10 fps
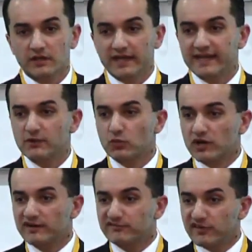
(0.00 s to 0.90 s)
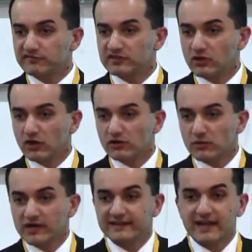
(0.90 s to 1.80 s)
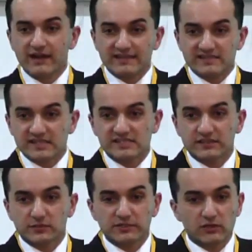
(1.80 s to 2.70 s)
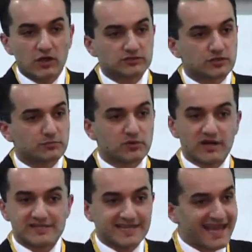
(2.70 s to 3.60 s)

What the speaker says: Again, we're at $50 right now and $63 long-term price.